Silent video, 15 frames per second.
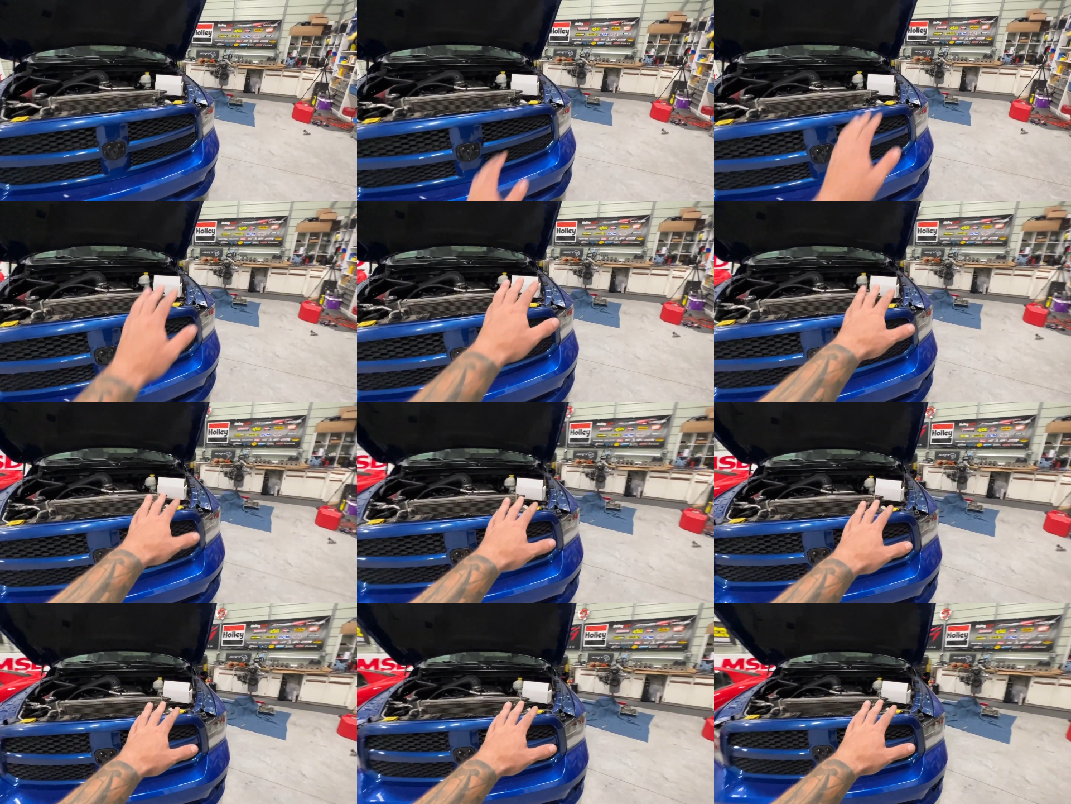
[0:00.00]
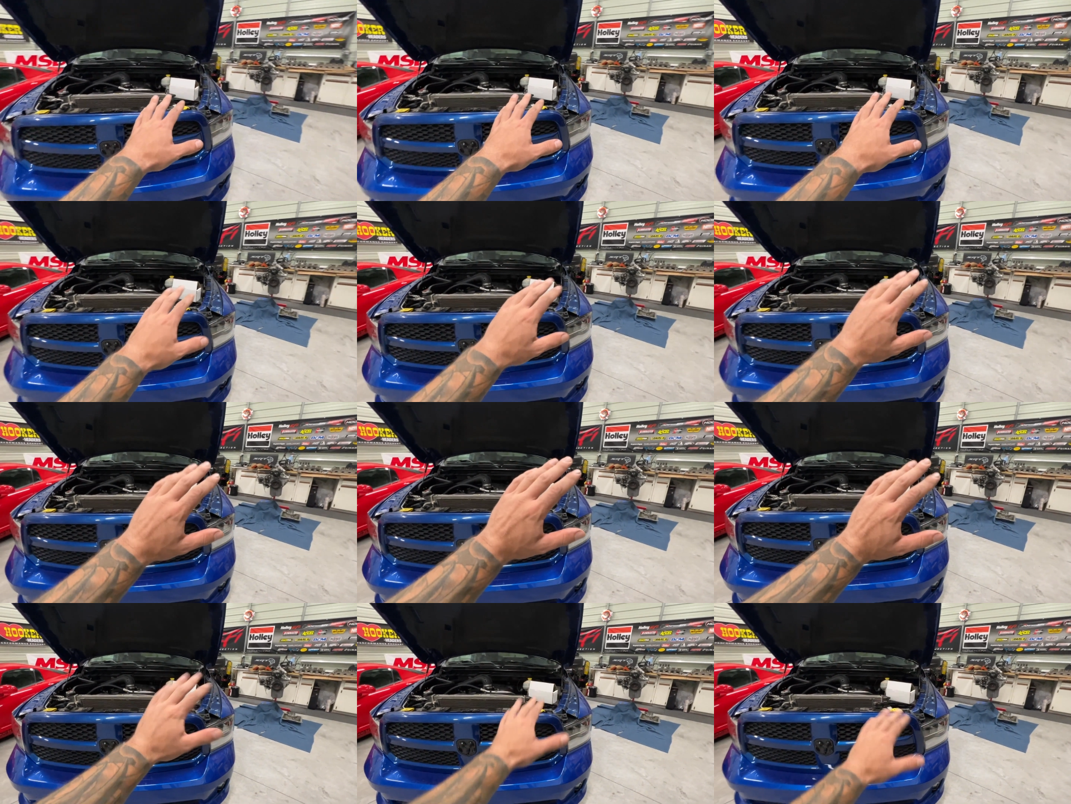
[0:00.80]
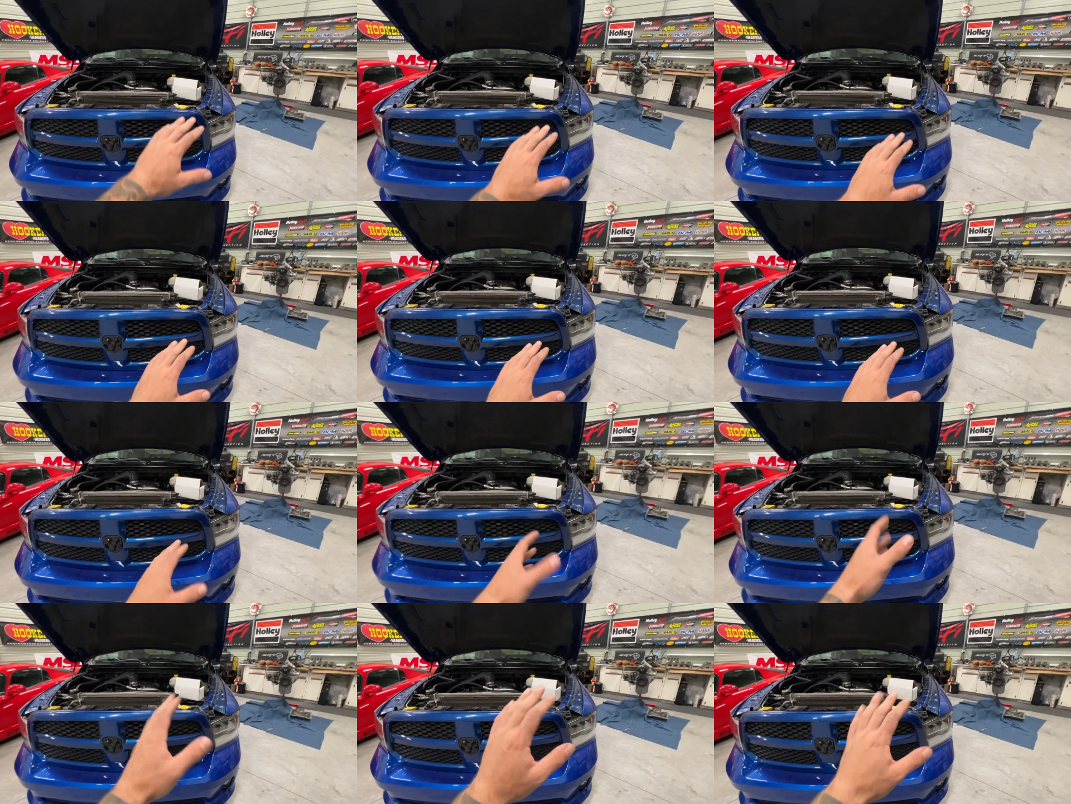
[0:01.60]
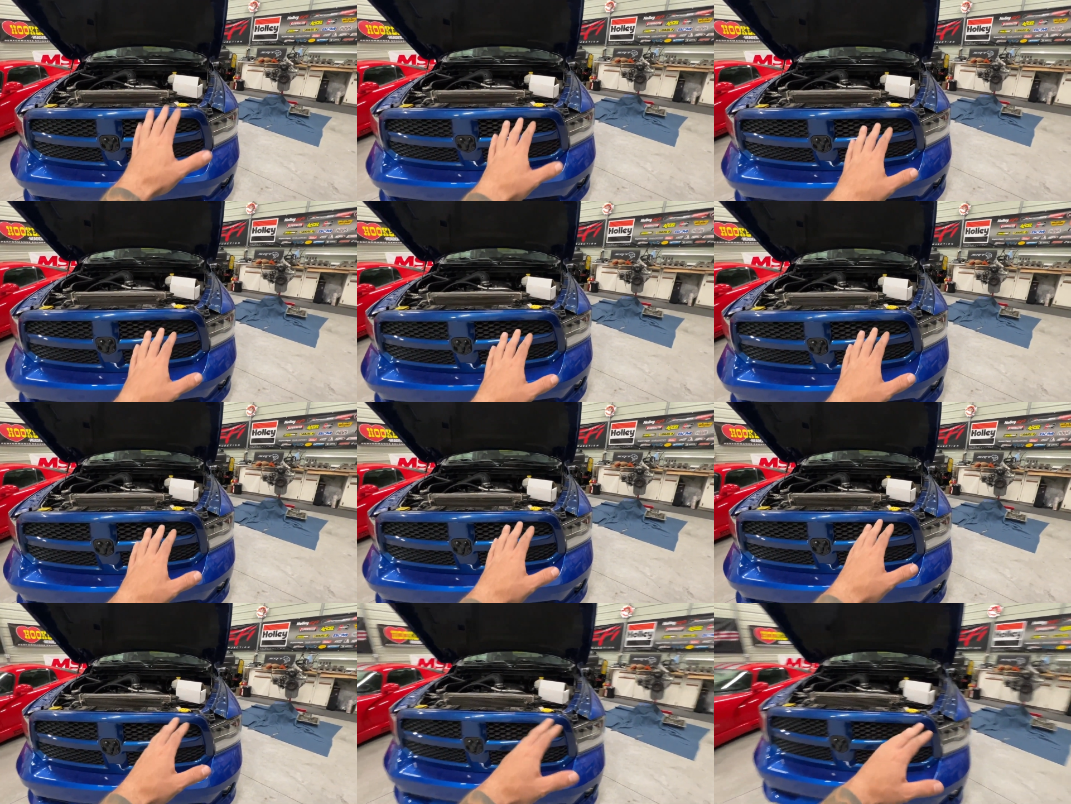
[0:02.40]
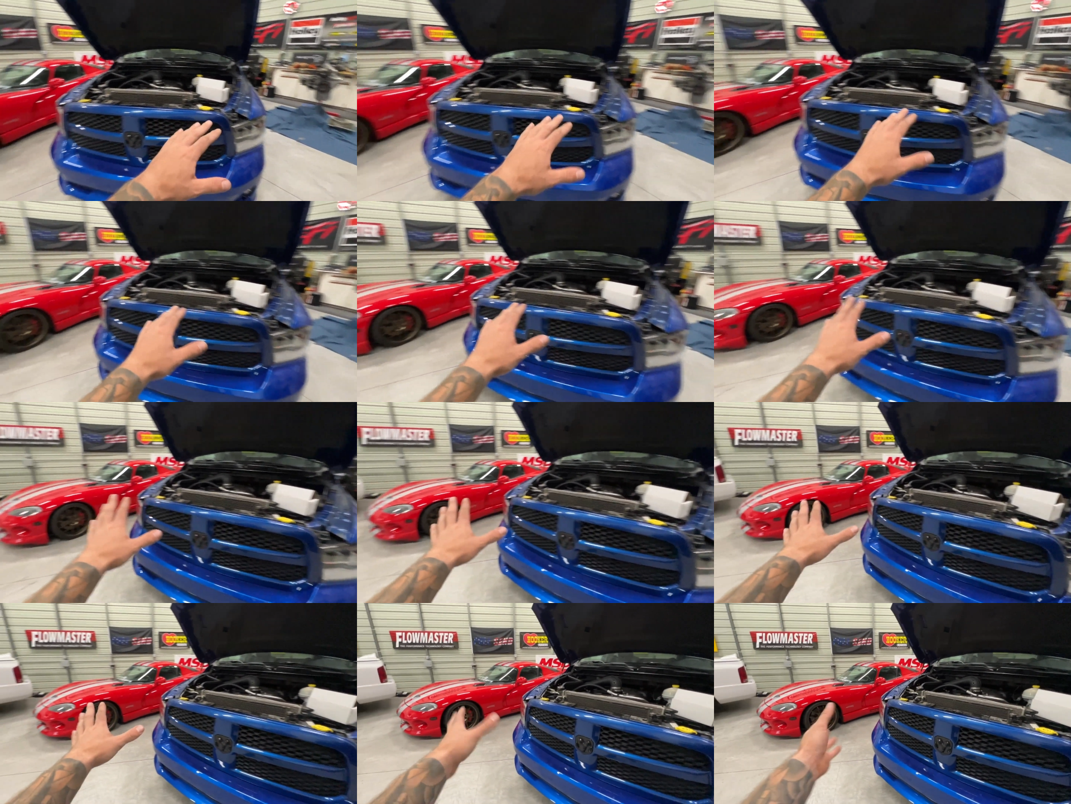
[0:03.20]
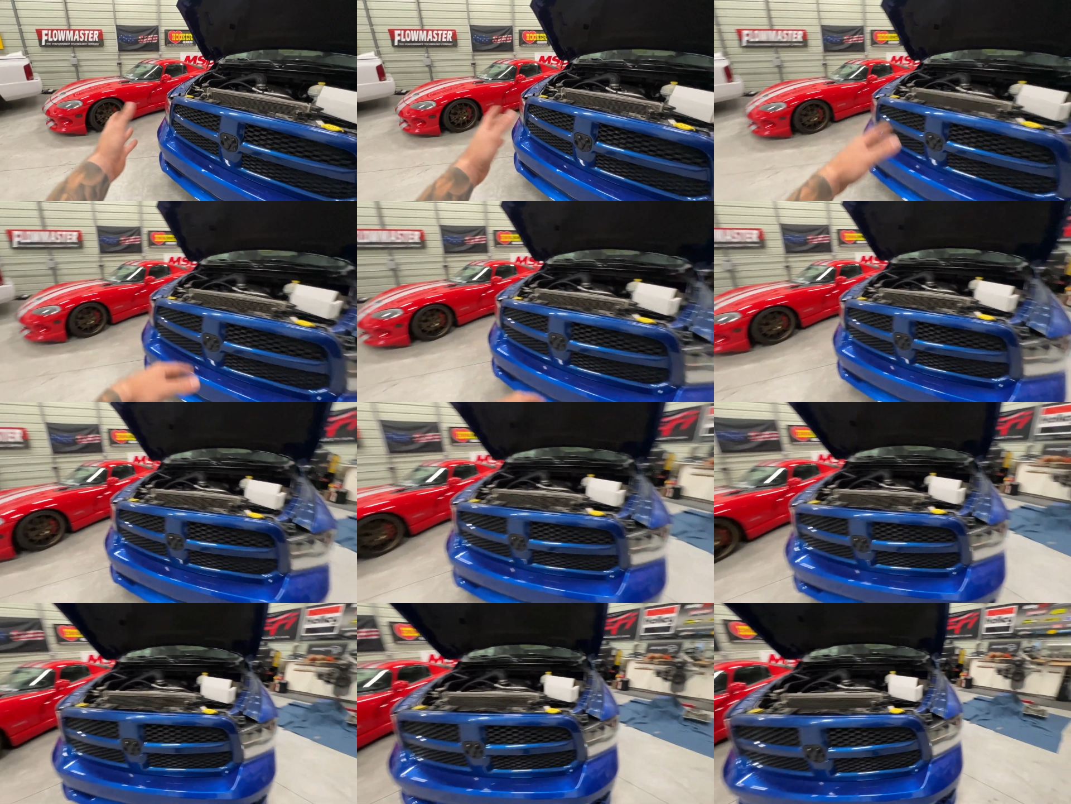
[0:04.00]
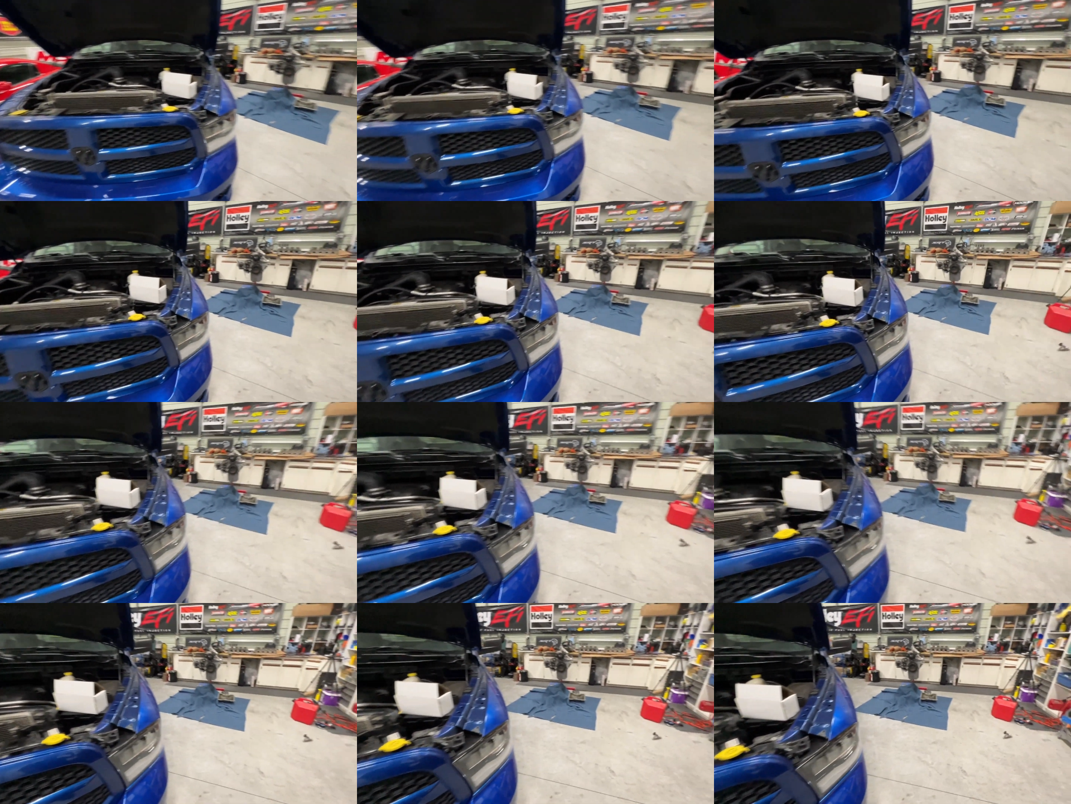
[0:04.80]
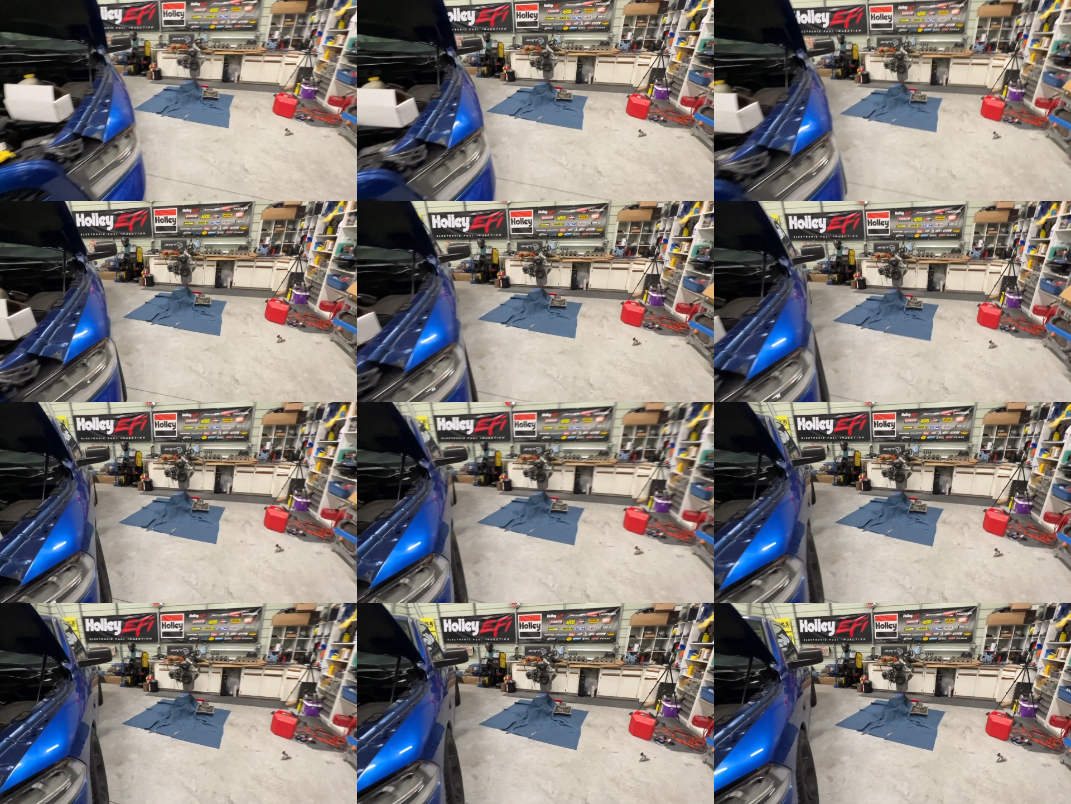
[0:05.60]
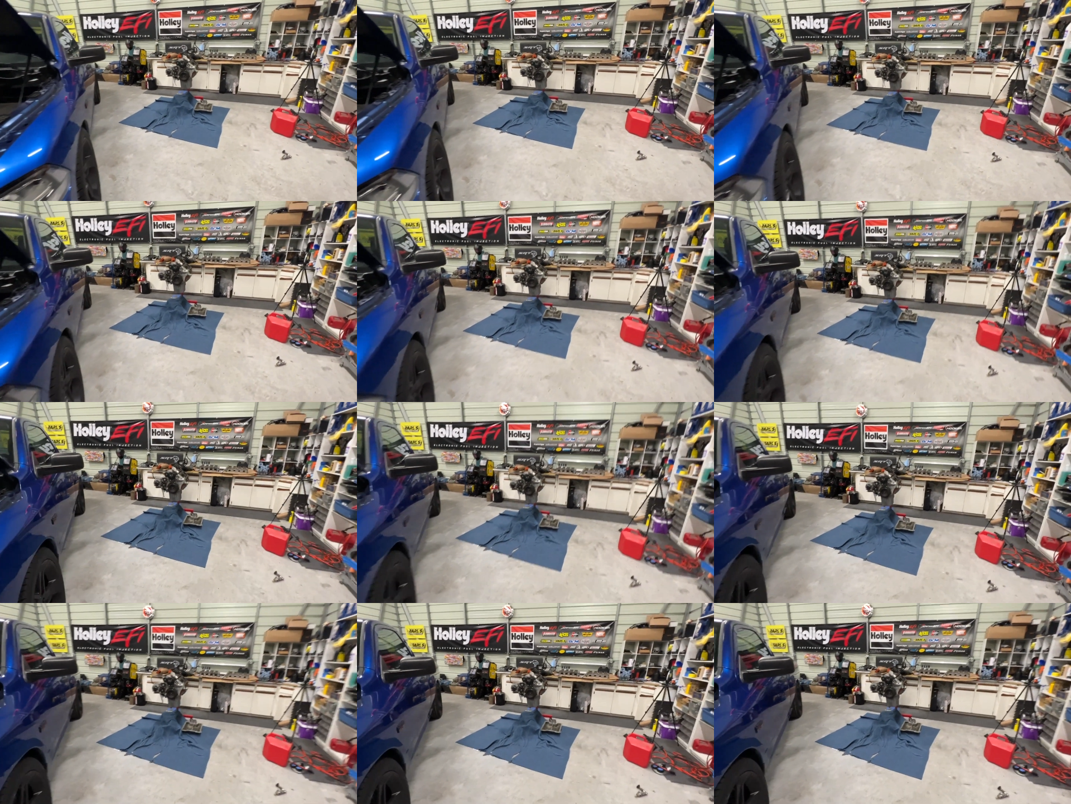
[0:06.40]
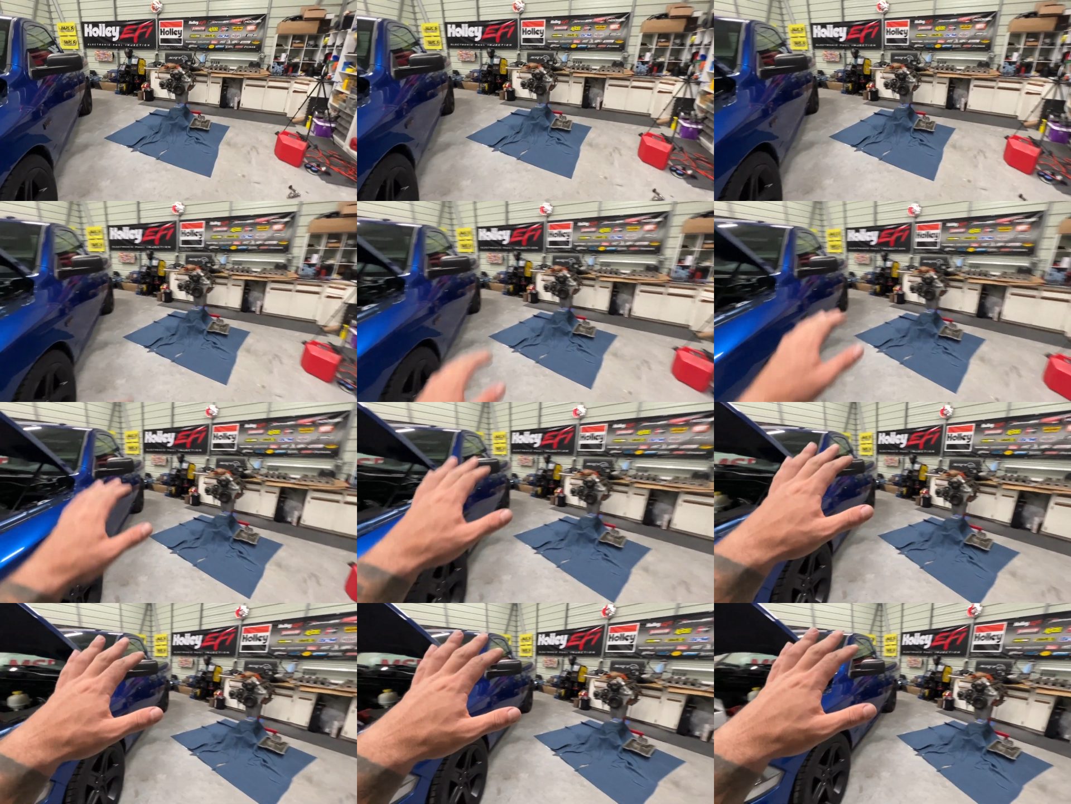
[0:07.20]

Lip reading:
[unreadable: no face in view]